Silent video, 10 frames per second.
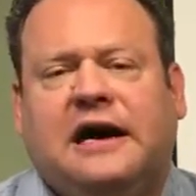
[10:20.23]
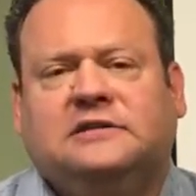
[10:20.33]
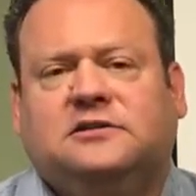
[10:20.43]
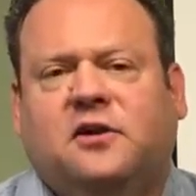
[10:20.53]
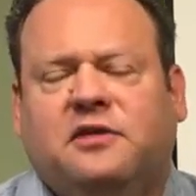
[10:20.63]

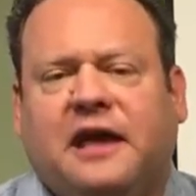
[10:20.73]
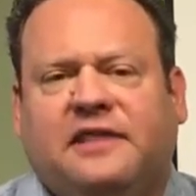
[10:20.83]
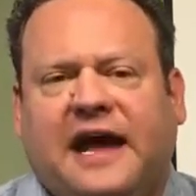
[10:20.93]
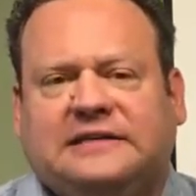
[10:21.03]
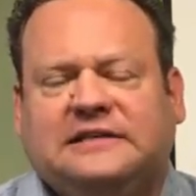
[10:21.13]
So
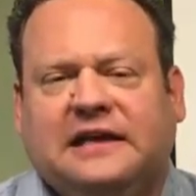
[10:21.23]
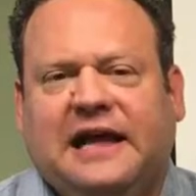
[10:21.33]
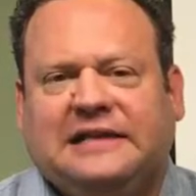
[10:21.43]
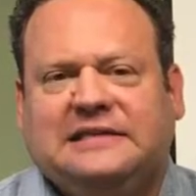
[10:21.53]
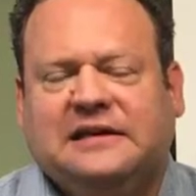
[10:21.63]
that's
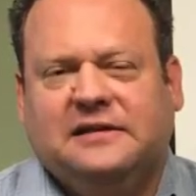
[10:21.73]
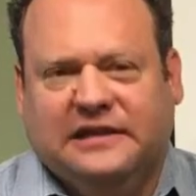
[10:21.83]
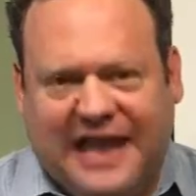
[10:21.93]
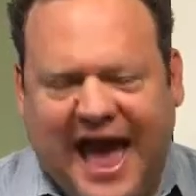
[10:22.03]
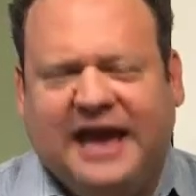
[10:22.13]
the
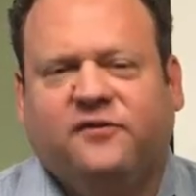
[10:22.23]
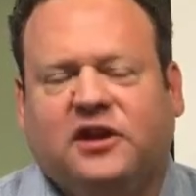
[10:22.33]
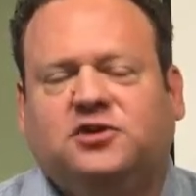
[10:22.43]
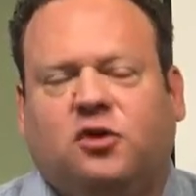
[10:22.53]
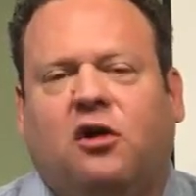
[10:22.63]
lack of
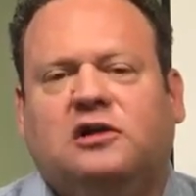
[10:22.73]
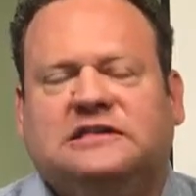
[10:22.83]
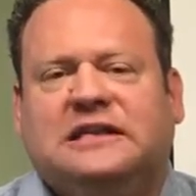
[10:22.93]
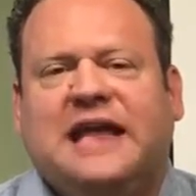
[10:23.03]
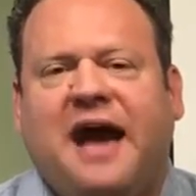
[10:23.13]
control is
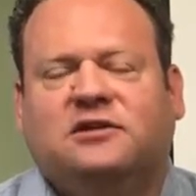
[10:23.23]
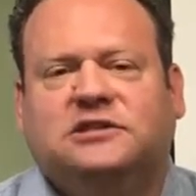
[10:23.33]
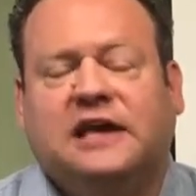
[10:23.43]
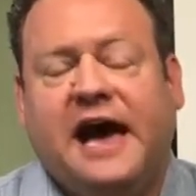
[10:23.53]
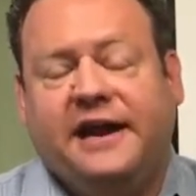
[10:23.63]
the
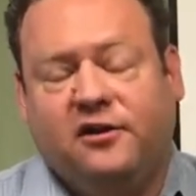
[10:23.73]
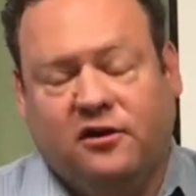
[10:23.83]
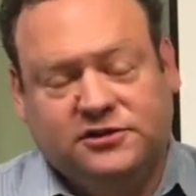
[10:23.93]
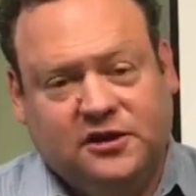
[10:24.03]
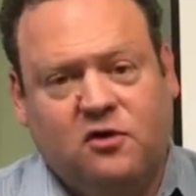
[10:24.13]
downside, and
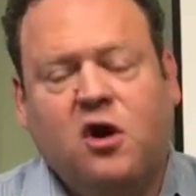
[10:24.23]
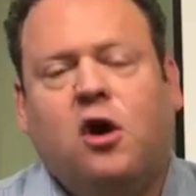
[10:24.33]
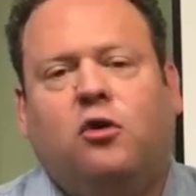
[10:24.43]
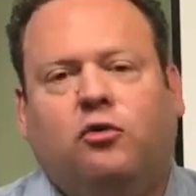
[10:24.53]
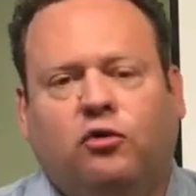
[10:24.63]
also
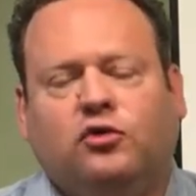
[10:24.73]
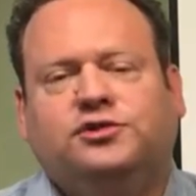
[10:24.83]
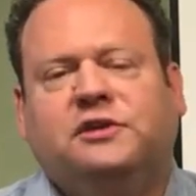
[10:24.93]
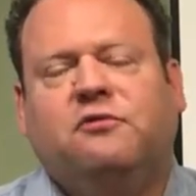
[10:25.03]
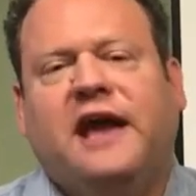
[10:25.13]

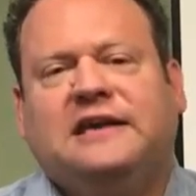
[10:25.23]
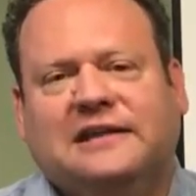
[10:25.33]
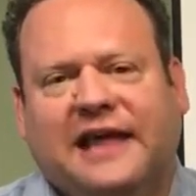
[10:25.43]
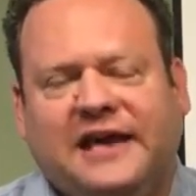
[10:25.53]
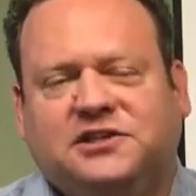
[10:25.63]
rules and
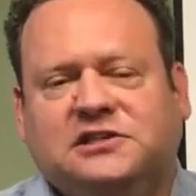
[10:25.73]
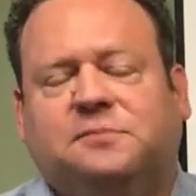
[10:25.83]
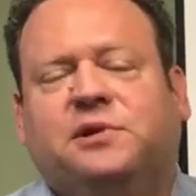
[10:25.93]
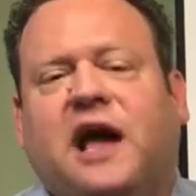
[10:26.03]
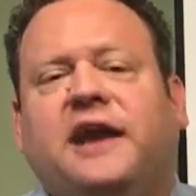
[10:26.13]
regulations
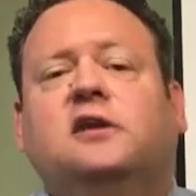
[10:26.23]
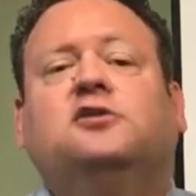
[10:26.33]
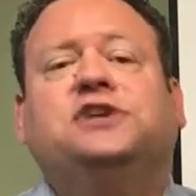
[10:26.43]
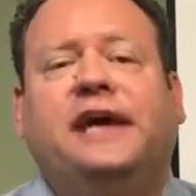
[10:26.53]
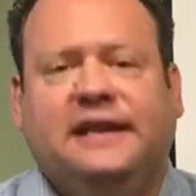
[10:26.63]
apply to your
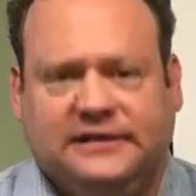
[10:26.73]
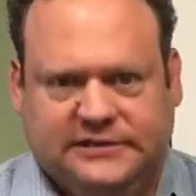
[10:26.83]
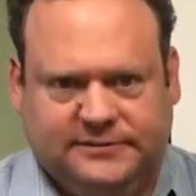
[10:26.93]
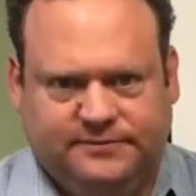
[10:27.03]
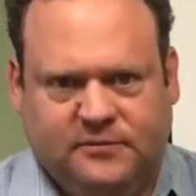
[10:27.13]
tenants.